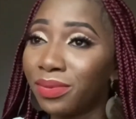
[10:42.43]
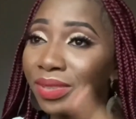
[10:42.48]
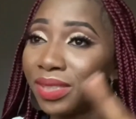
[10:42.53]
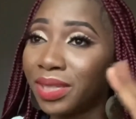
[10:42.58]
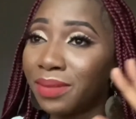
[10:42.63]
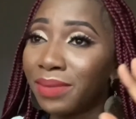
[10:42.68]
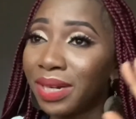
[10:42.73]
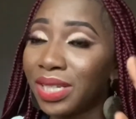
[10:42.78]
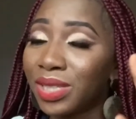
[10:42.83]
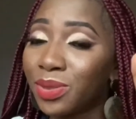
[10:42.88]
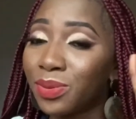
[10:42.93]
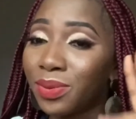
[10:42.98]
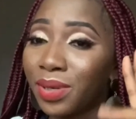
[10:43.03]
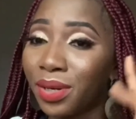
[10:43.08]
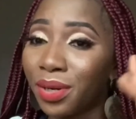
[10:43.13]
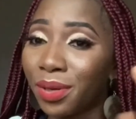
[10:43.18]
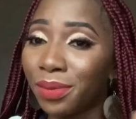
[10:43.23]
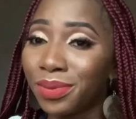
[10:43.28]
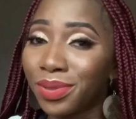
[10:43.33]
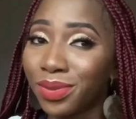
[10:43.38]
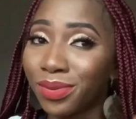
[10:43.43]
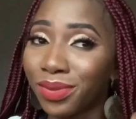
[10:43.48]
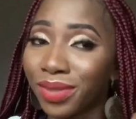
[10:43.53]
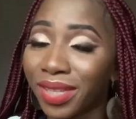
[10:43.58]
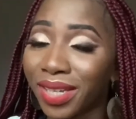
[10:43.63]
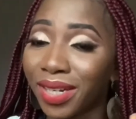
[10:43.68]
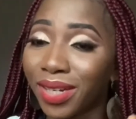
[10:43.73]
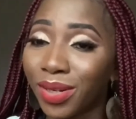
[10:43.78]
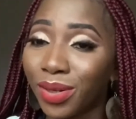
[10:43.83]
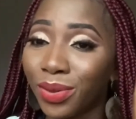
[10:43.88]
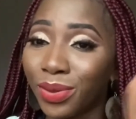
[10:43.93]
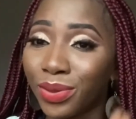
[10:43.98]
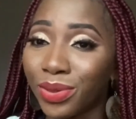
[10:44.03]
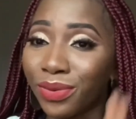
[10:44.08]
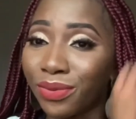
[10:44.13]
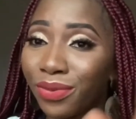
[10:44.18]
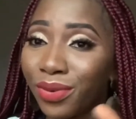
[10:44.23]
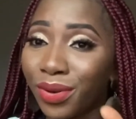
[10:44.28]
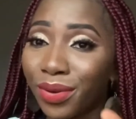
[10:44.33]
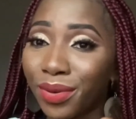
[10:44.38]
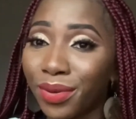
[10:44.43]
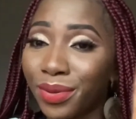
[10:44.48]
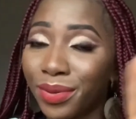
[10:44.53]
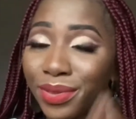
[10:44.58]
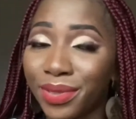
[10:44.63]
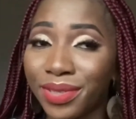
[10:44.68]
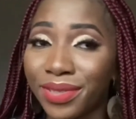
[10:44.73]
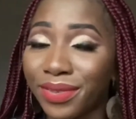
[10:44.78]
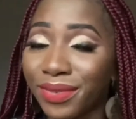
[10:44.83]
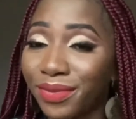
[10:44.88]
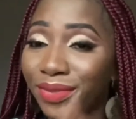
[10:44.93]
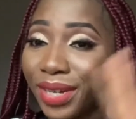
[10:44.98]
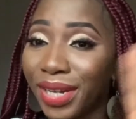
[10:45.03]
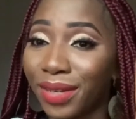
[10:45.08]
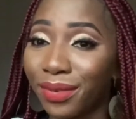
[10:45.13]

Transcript: might wear up to 3 clothes, 4 clothes, 5,